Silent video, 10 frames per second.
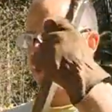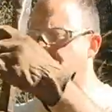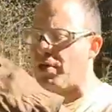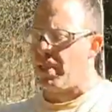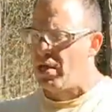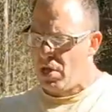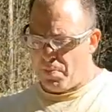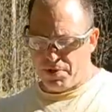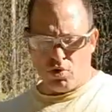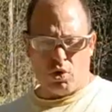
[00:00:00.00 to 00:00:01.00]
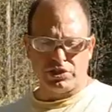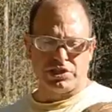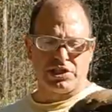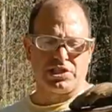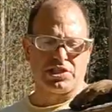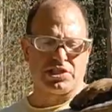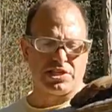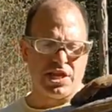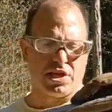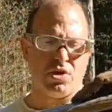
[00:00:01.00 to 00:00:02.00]
is because this
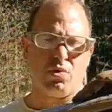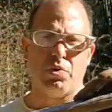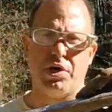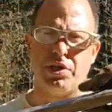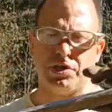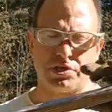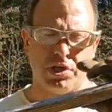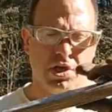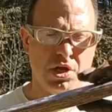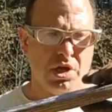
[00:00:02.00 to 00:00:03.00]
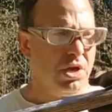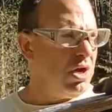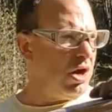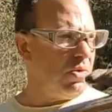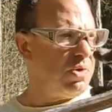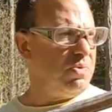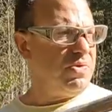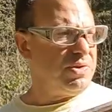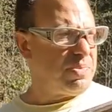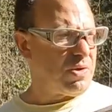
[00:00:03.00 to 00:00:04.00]
stick was, by
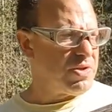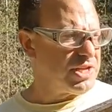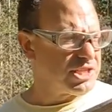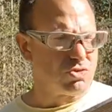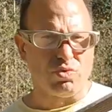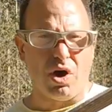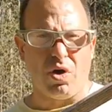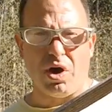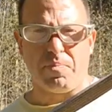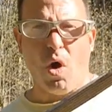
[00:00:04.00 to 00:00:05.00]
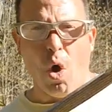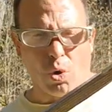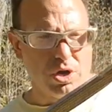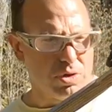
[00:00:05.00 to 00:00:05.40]
the way, this is oak.